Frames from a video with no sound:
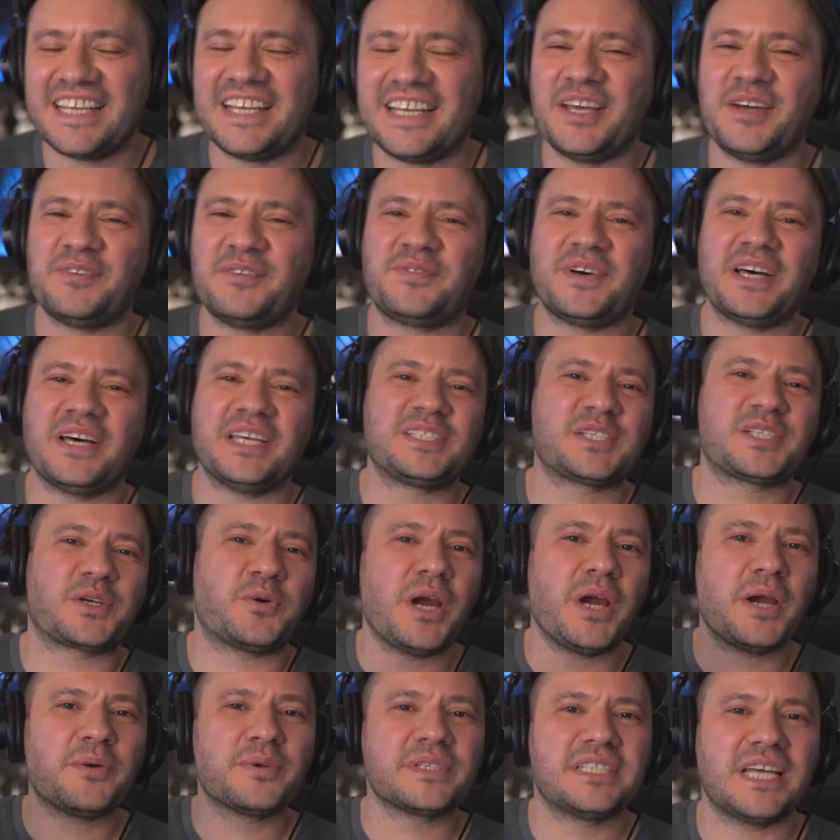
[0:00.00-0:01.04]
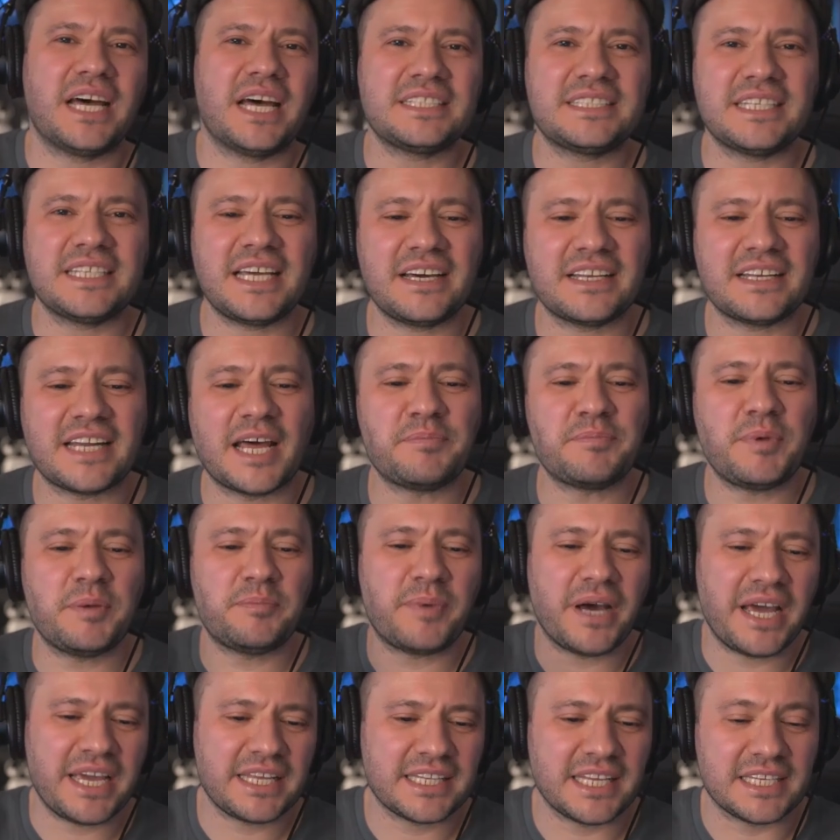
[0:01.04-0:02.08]
if Square was not down, I'd be
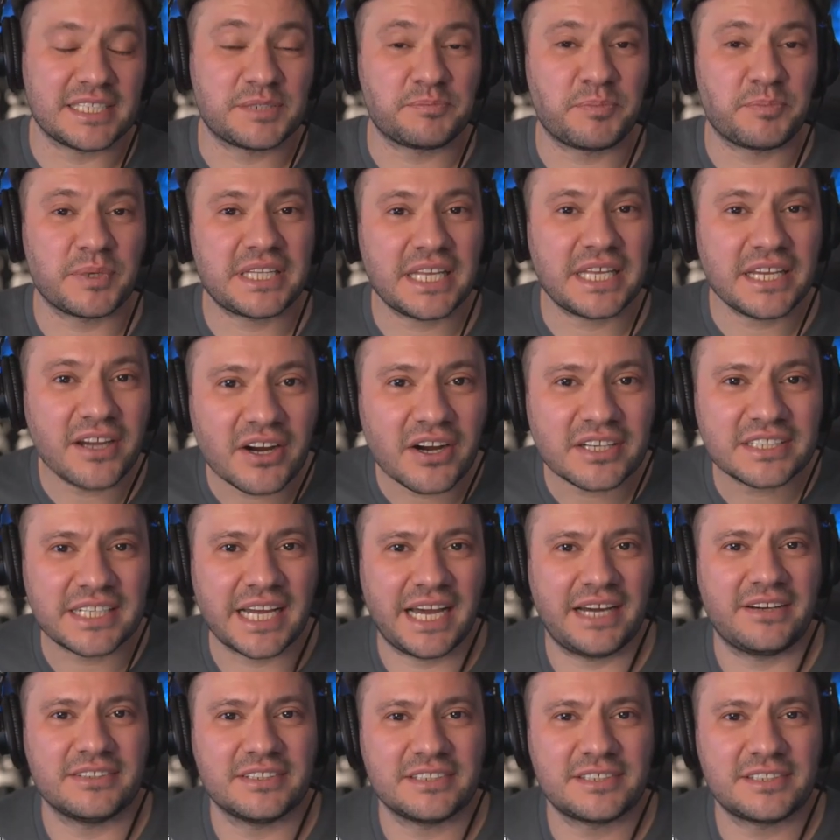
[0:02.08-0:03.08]
buying this, but they are down.